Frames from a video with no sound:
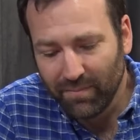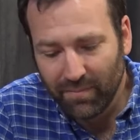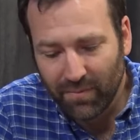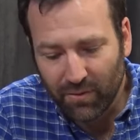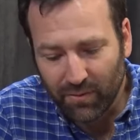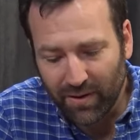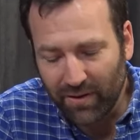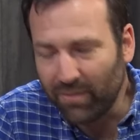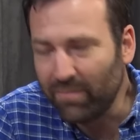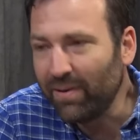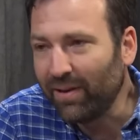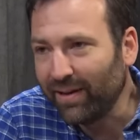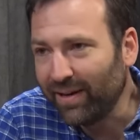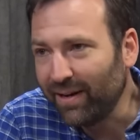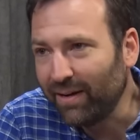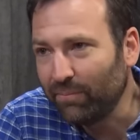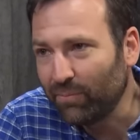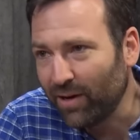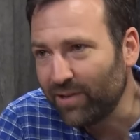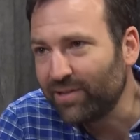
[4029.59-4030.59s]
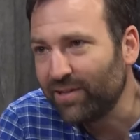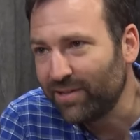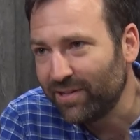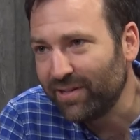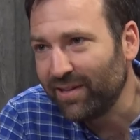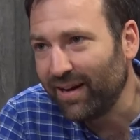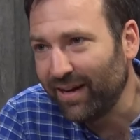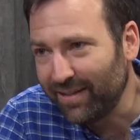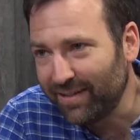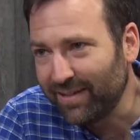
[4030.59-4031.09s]
300 million in presidency
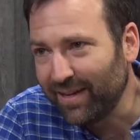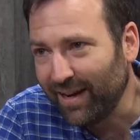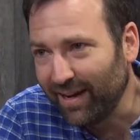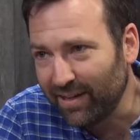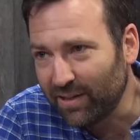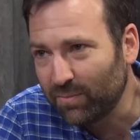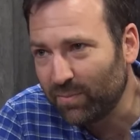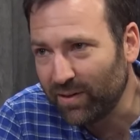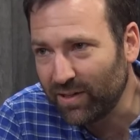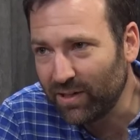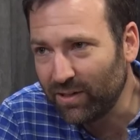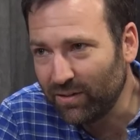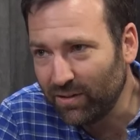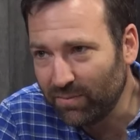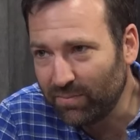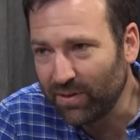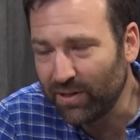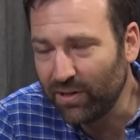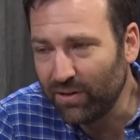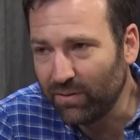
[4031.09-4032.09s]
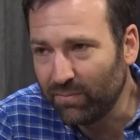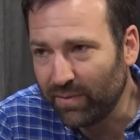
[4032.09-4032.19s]
of the United States, but you, but you,